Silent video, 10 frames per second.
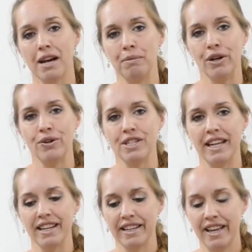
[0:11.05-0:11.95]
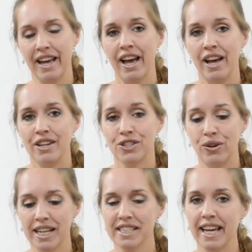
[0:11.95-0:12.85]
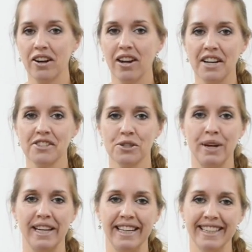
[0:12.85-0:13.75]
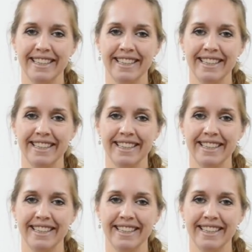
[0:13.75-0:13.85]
time you're hosting. So let's get our glasses ready.